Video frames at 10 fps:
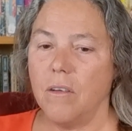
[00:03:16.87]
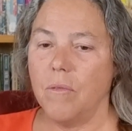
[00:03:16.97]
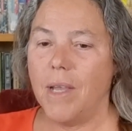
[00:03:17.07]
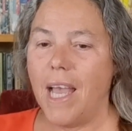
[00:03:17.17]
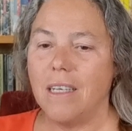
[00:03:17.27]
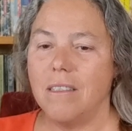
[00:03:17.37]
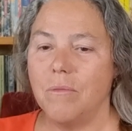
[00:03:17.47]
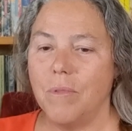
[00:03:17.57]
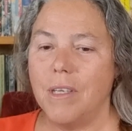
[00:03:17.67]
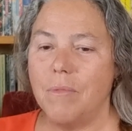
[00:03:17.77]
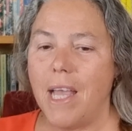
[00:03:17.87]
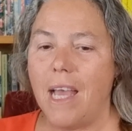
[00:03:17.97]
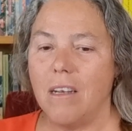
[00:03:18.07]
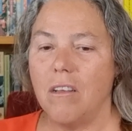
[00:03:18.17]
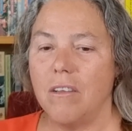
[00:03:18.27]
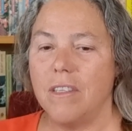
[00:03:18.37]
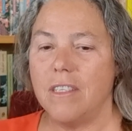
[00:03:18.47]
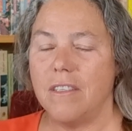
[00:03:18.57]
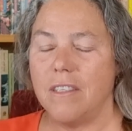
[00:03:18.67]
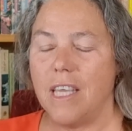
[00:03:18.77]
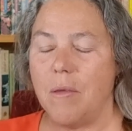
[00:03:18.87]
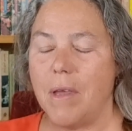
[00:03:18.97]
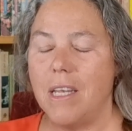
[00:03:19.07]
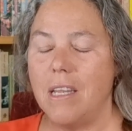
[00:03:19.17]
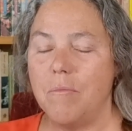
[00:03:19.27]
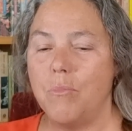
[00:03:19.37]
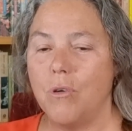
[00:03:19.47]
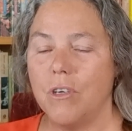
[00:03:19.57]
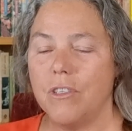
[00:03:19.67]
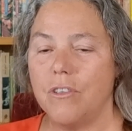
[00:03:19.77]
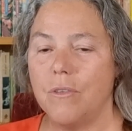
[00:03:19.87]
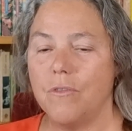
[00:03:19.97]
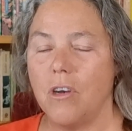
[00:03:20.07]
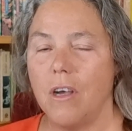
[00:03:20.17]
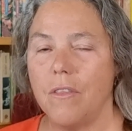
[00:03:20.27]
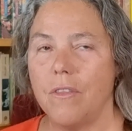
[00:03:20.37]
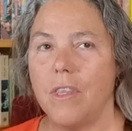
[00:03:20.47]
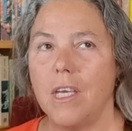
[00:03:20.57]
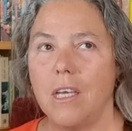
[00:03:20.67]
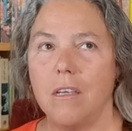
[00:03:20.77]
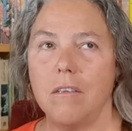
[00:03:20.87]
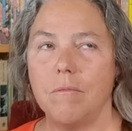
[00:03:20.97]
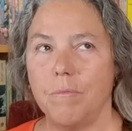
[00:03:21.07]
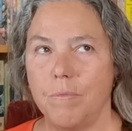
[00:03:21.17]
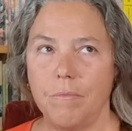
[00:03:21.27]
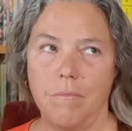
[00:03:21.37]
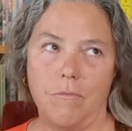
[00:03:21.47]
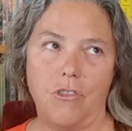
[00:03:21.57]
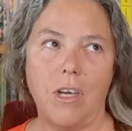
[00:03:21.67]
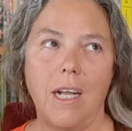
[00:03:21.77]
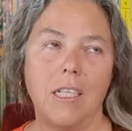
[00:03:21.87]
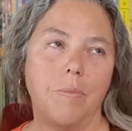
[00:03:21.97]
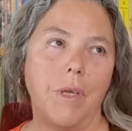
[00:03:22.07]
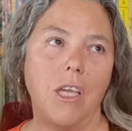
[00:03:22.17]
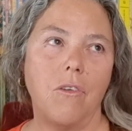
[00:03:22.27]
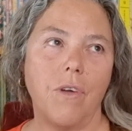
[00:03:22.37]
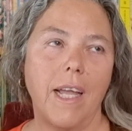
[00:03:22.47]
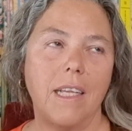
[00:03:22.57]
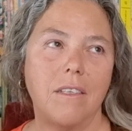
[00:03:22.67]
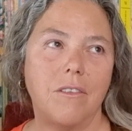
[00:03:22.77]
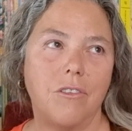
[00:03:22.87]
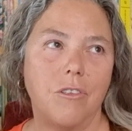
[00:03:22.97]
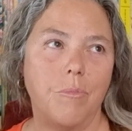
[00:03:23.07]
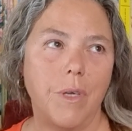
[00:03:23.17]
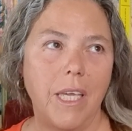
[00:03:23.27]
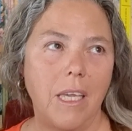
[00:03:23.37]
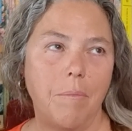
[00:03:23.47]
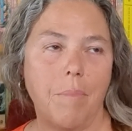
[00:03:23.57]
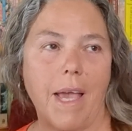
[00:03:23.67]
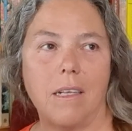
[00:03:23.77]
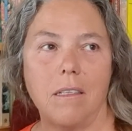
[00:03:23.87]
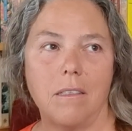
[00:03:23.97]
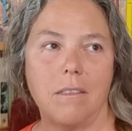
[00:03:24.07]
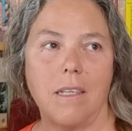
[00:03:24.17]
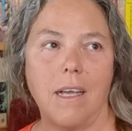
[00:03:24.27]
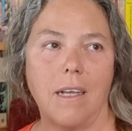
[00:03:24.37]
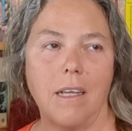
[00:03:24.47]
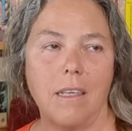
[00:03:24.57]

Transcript: we had a lot of this theme, and in books you've got the child being raised to be Battlestar